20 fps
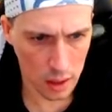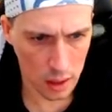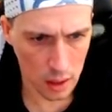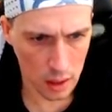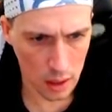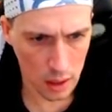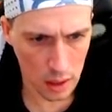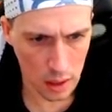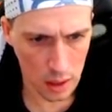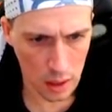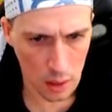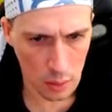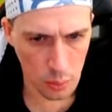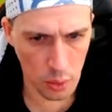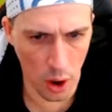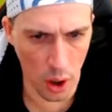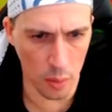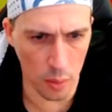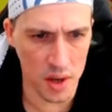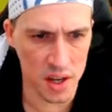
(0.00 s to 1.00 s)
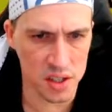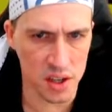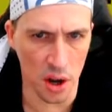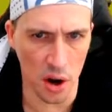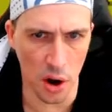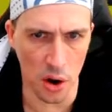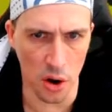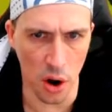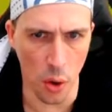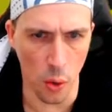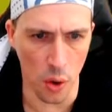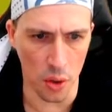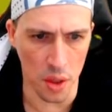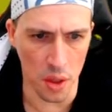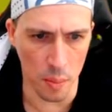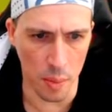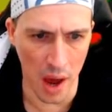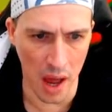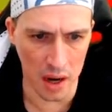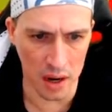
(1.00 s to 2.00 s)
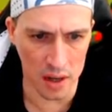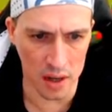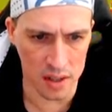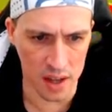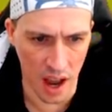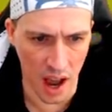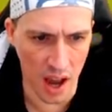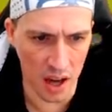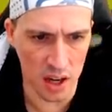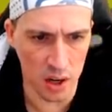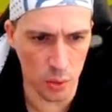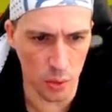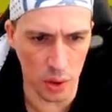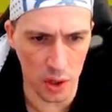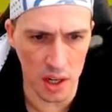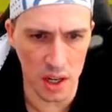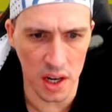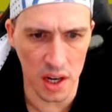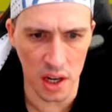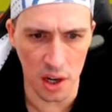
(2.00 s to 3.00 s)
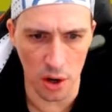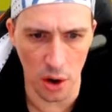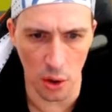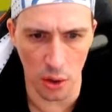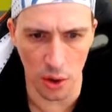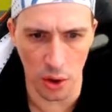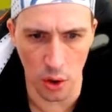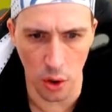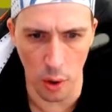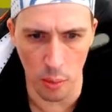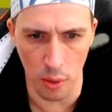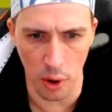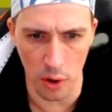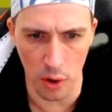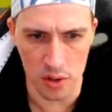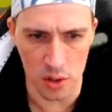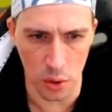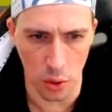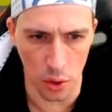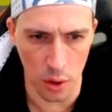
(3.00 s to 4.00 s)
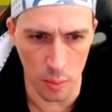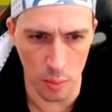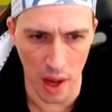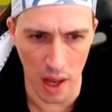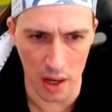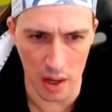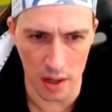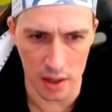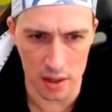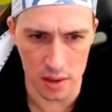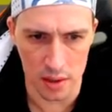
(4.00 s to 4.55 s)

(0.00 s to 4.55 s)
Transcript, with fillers: The problem is I don't know what the buttons are, and you really need to know the combos and all the buttons.